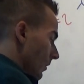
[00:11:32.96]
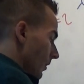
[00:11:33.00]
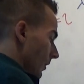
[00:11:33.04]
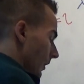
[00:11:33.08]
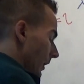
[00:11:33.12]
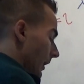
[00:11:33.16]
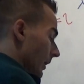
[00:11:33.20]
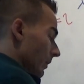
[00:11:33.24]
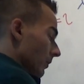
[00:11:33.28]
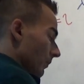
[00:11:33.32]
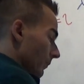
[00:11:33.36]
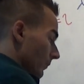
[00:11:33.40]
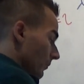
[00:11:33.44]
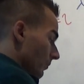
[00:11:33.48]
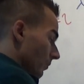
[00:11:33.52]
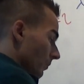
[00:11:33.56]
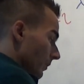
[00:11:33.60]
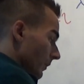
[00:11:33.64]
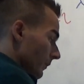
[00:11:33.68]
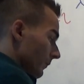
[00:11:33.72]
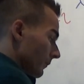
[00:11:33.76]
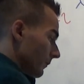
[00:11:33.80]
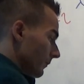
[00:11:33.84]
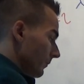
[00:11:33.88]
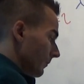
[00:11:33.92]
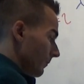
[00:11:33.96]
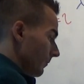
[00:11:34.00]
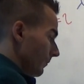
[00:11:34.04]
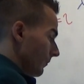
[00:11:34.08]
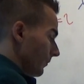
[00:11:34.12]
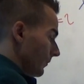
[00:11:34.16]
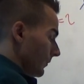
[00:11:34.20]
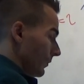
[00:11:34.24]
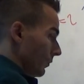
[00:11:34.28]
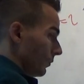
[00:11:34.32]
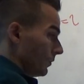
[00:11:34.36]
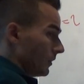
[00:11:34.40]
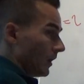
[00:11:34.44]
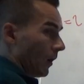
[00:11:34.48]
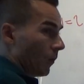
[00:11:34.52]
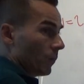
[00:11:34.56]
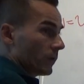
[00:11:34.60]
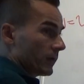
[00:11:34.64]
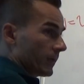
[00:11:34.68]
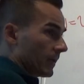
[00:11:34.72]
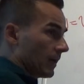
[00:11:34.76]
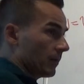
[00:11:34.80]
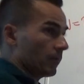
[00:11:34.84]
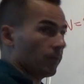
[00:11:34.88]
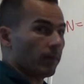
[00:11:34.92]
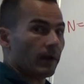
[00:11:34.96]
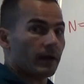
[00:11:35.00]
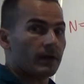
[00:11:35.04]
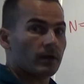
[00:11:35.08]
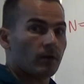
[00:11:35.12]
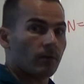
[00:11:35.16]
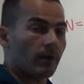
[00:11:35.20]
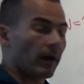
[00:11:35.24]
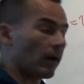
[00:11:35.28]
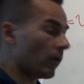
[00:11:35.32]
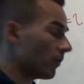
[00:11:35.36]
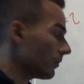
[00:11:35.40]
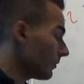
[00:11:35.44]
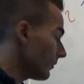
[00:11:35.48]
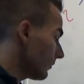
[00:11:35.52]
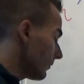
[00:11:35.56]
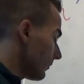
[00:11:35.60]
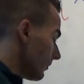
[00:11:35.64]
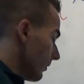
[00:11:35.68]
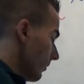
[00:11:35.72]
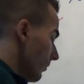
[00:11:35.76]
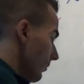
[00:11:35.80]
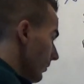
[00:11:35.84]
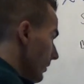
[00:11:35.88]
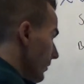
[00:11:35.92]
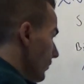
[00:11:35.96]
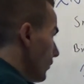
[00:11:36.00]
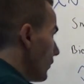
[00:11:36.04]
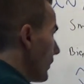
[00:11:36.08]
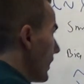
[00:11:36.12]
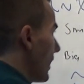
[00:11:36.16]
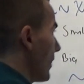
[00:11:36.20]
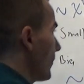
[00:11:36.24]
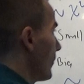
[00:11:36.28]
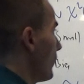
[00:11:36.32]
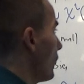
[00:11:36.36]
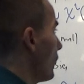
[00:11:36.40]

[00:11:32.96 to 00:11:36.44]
And of course, now we can play around. So if we have